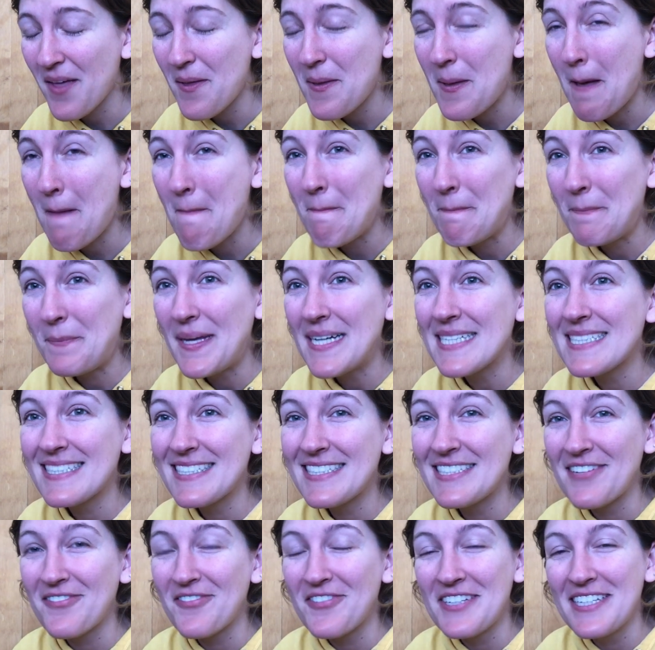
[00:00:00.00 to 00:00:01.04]
Yep,
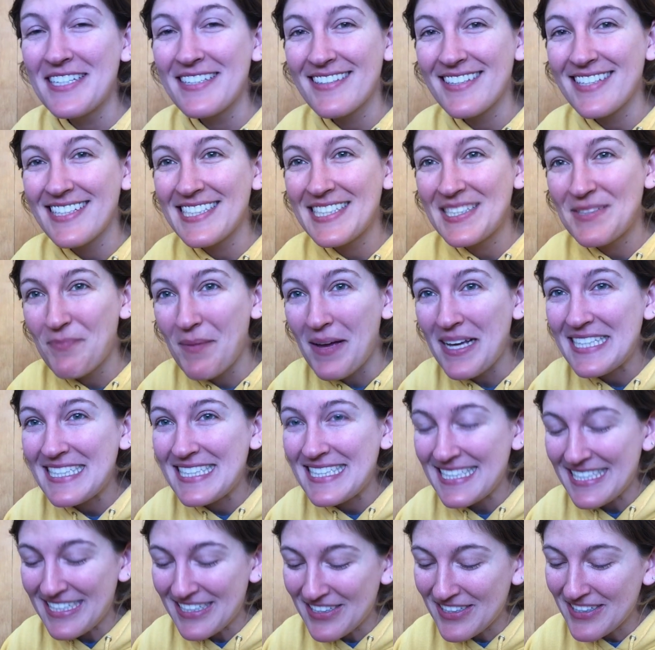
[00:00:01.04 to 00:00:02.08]
that's definitely
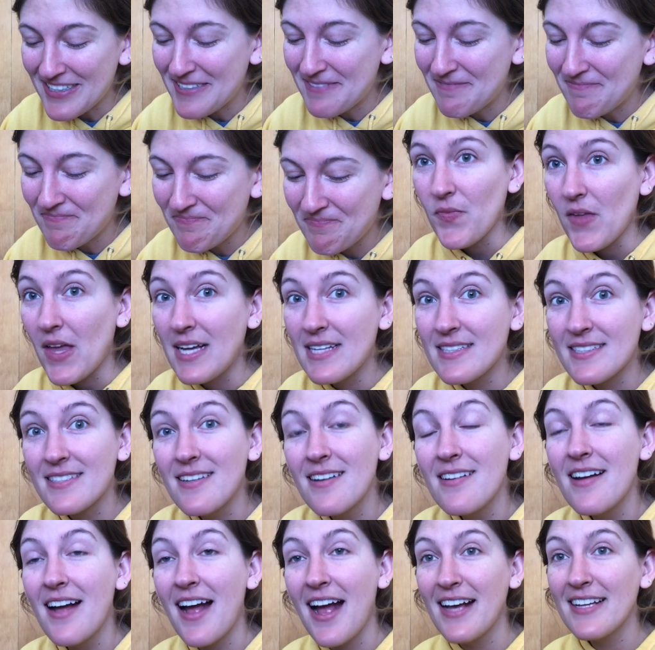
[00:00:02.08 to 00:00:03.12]
spicier. It's
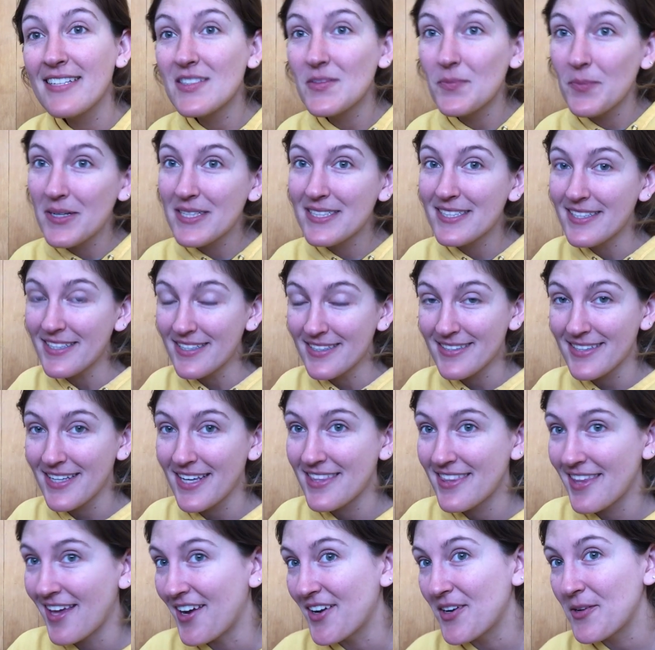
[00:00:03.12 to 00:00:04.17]
not as spicy as I
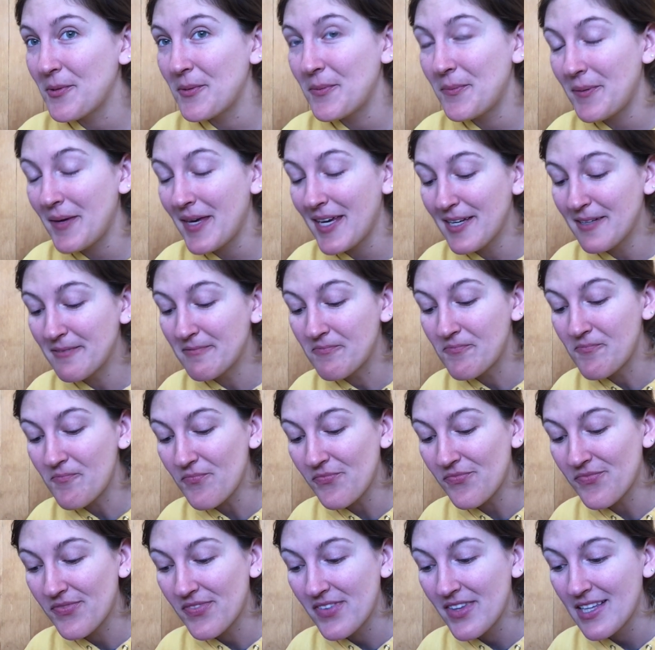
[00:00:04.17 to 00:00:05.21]
thought it would be,
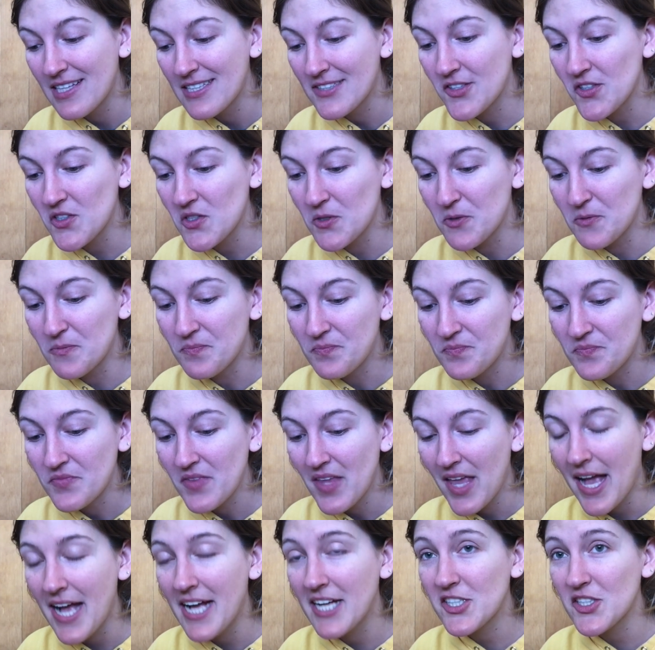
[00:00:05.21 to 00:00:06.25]
so
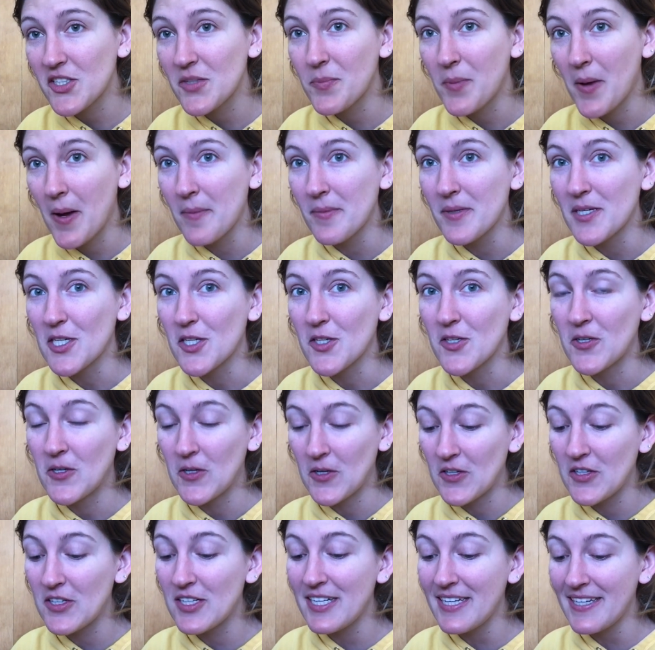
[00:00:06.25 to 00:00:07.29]
I actually probably
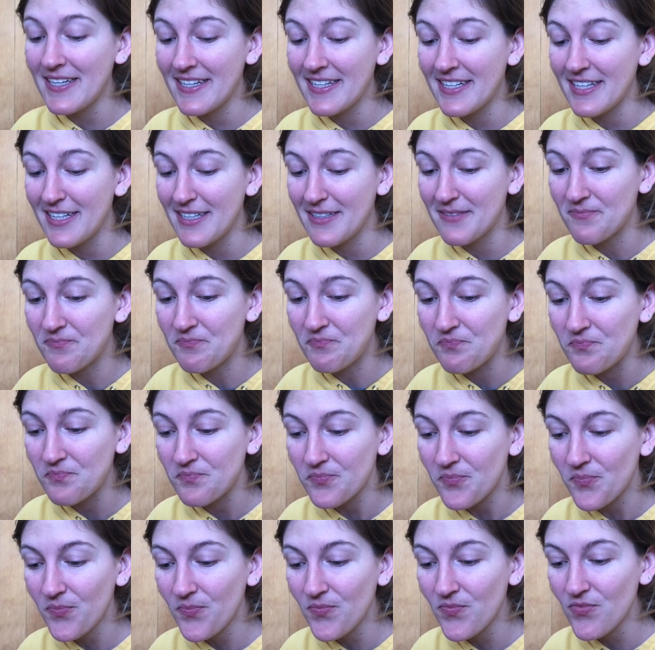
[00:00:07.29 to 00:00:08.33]
could eat it,
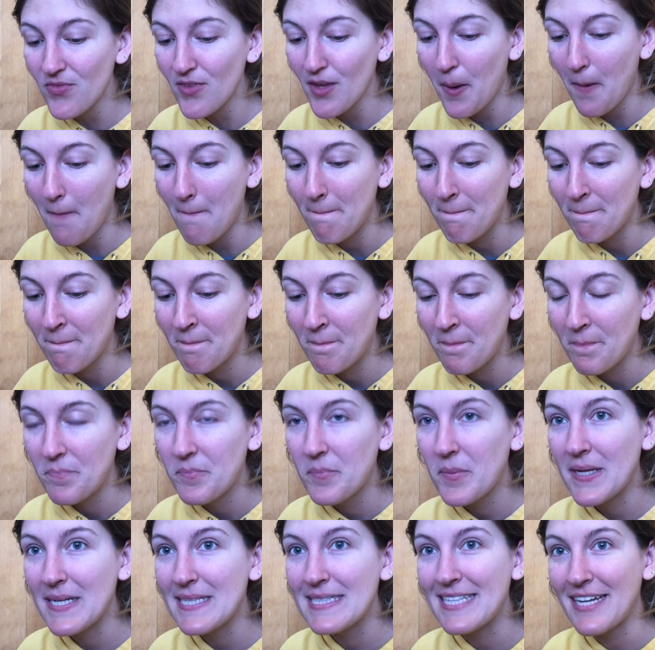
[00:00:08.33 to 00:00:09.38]

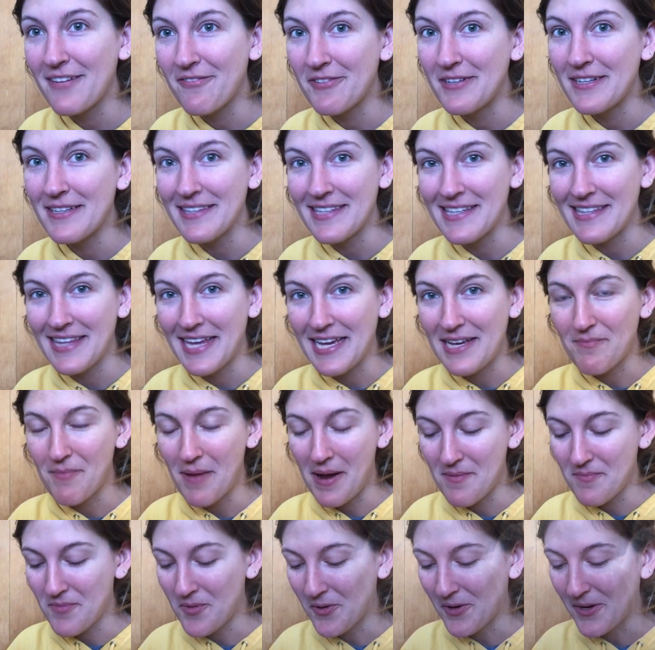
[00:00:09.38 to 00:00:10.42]
but I definitely like
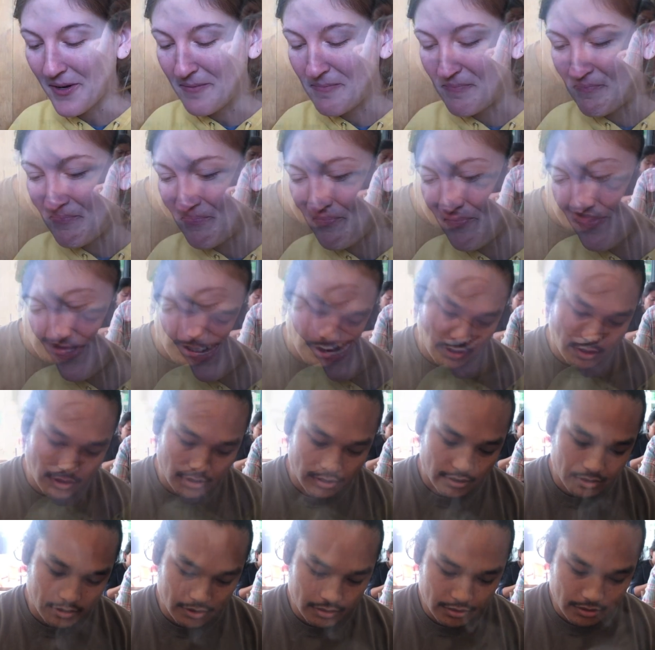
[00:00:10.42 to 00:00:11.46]
mine more. Let's
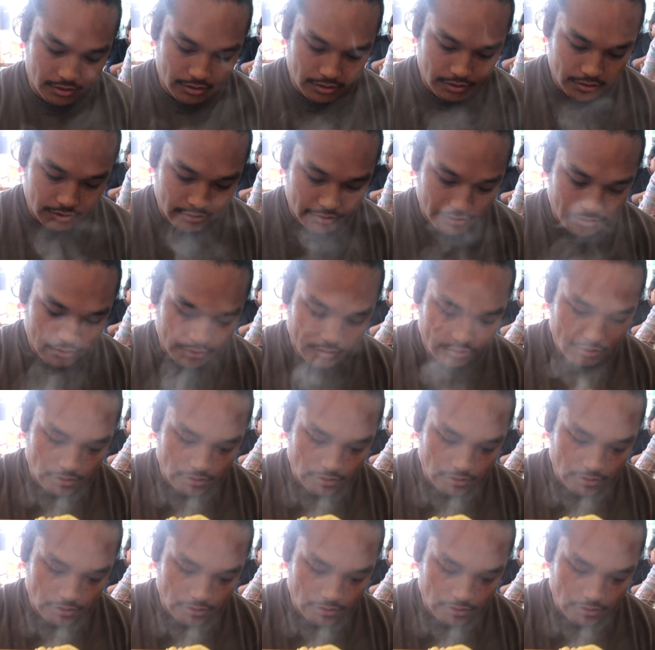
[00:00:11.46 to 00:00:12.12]
see what Rick thinks.